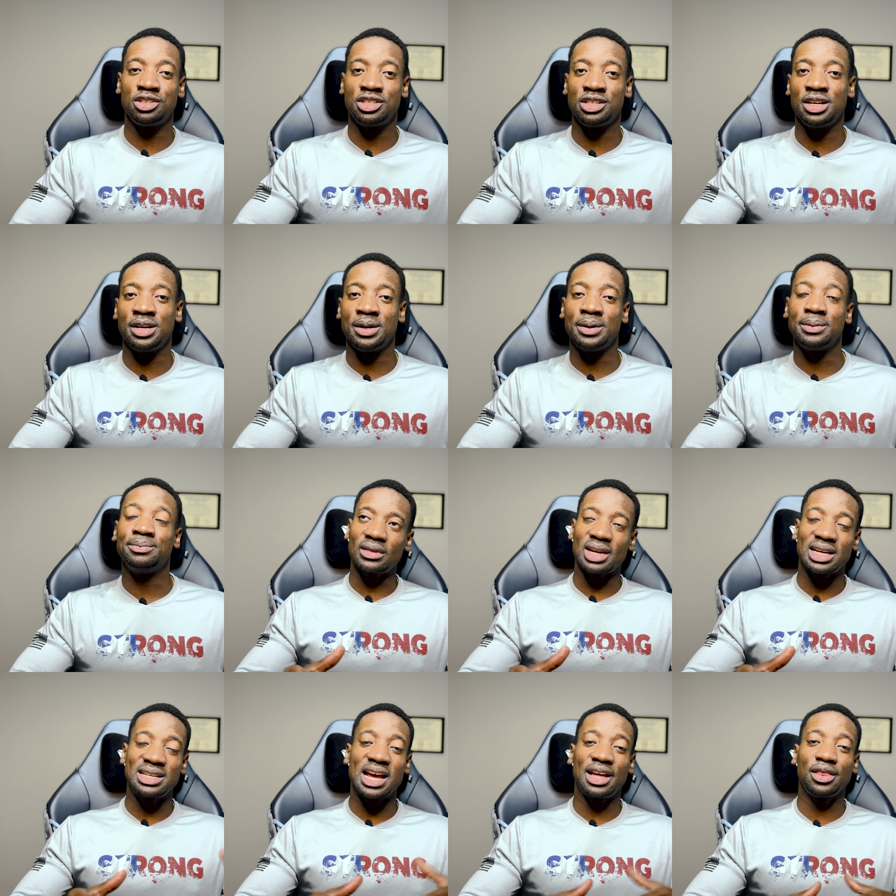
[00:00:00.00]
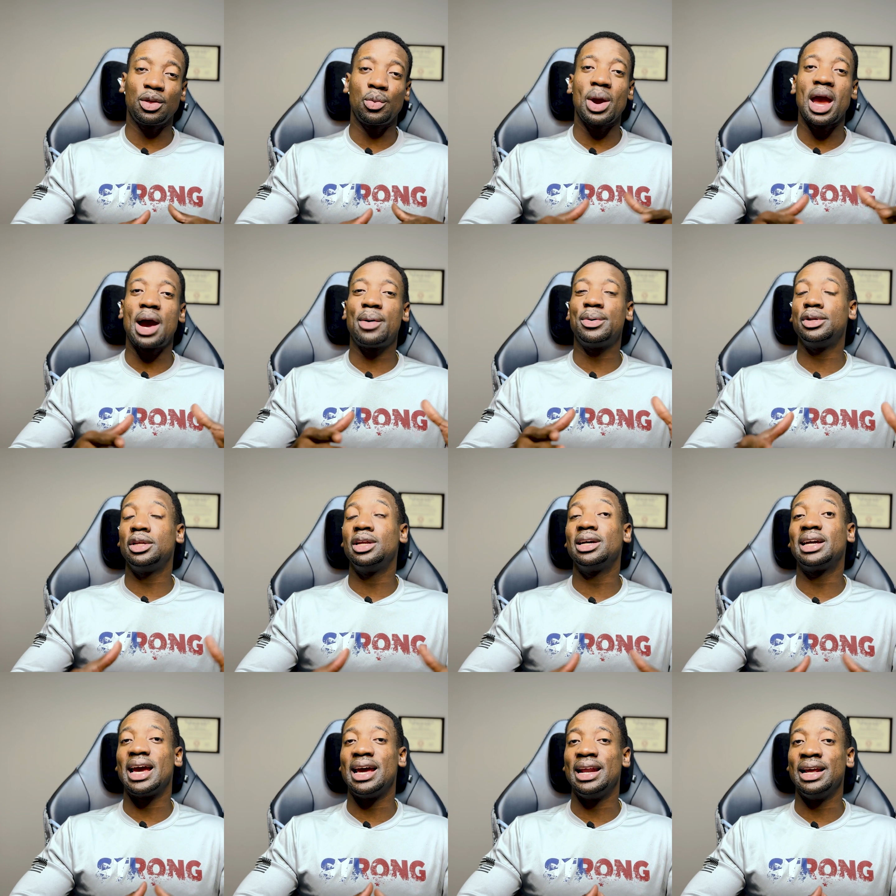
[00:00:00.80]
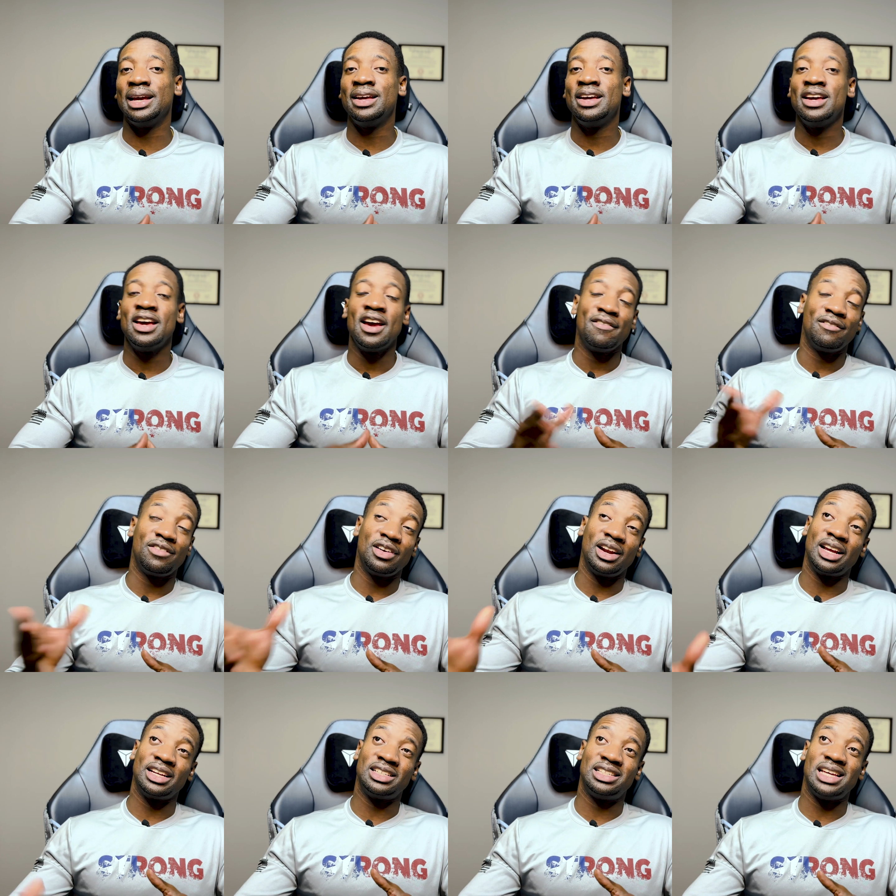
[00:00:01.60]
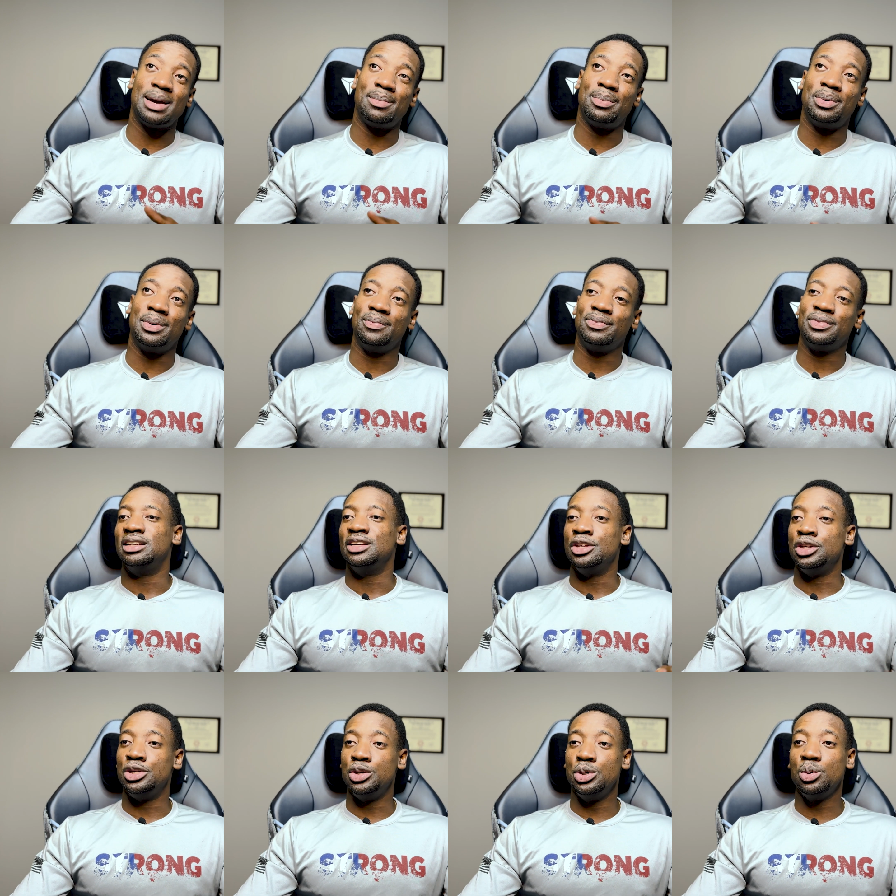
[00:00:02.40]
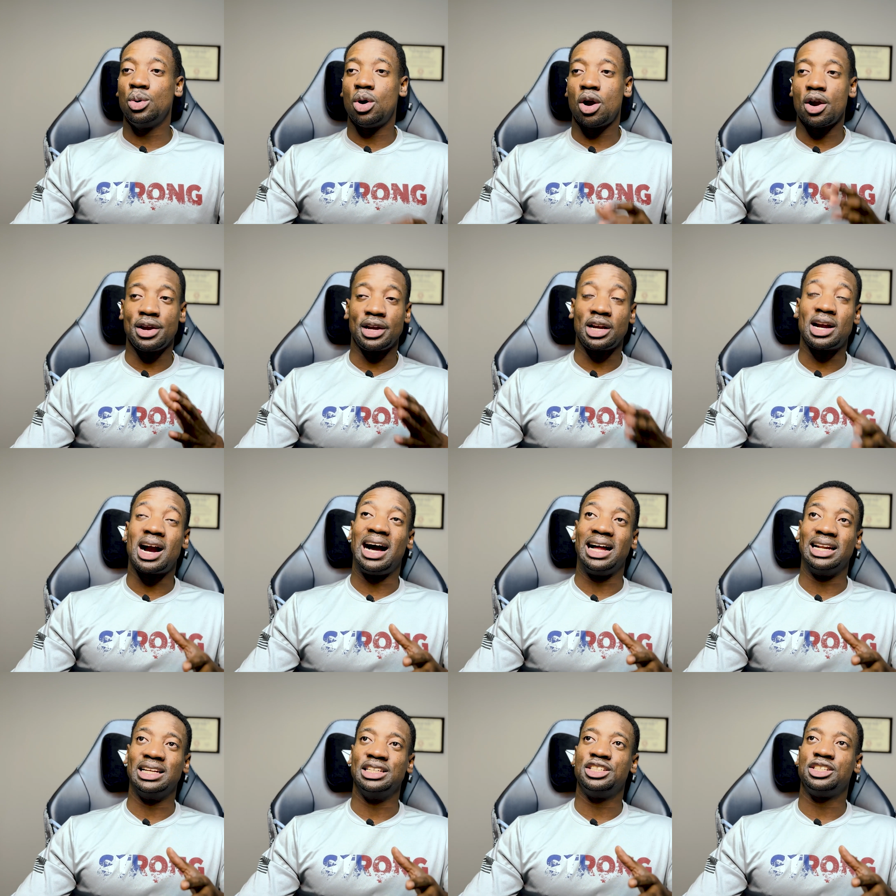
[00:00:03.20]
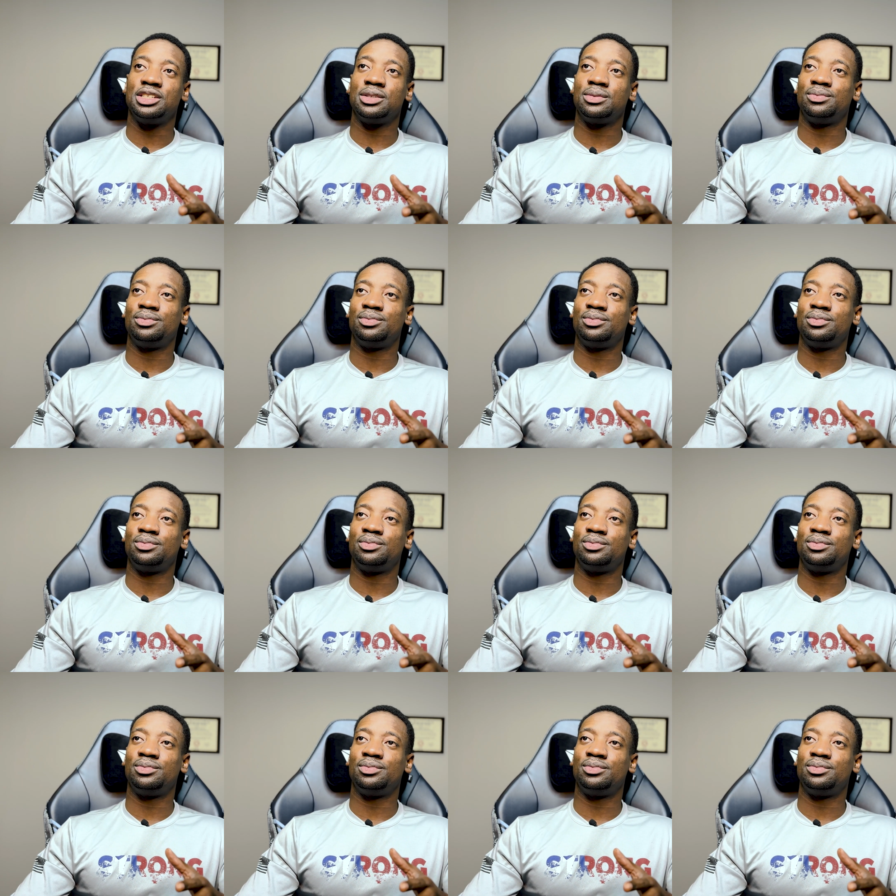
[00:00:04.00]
engineer. Now, the way I would look at it, for an example, you are in college.